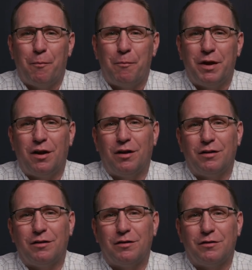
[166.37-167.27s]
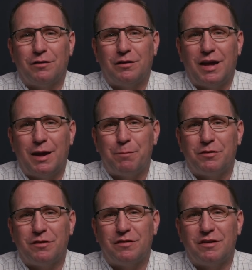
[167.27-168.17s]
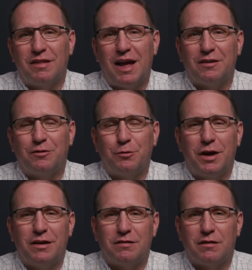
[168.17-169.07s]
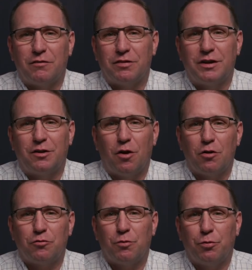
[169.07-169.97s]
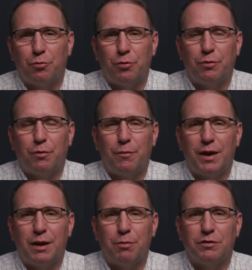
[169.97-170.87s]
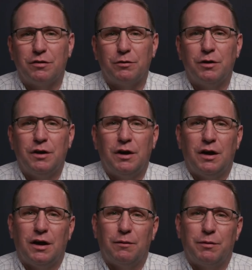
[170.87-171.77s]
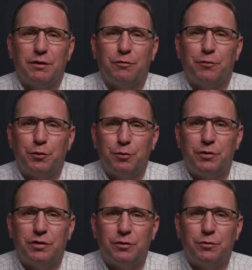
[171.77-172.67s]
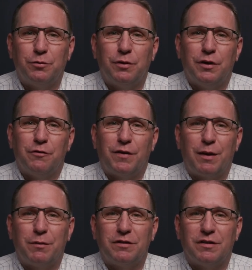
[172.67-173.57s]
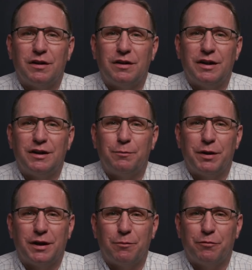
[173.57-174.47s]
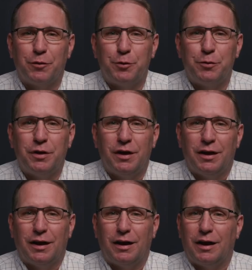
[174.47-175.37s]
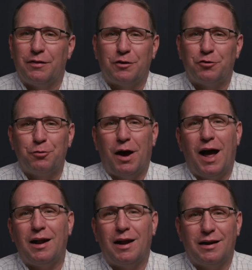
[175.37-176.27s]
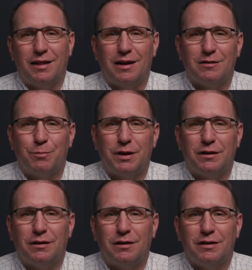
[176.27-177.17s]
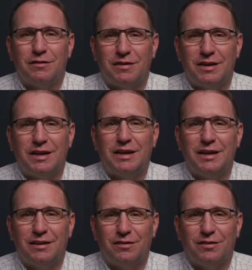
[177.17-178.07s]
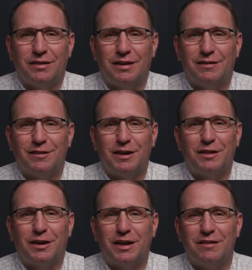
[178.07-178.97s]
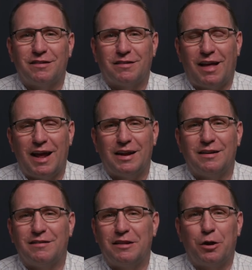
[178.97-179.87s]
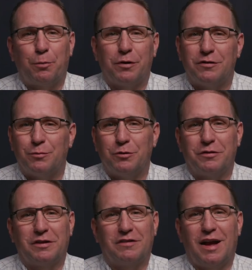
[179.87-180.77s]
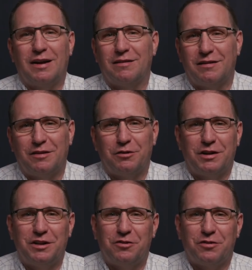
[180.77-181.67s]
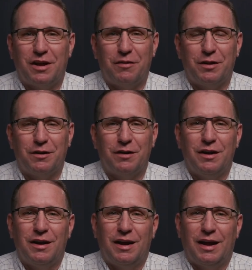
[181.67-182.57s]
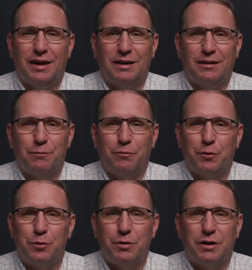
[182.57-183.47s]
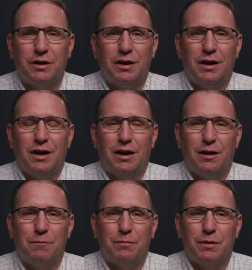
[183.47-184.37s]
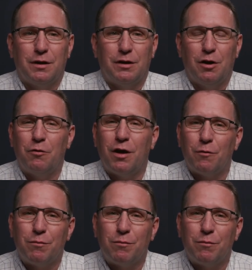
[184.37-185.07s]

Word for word: been on campuses these last two days as I've seen cars roll through and we've been able to um, give food to families that needed to pick up food. And the true highlight of that has been seeing kids and seeing the kids excited to see their principals and excited to see their teachers out there handing them food. And um, know that we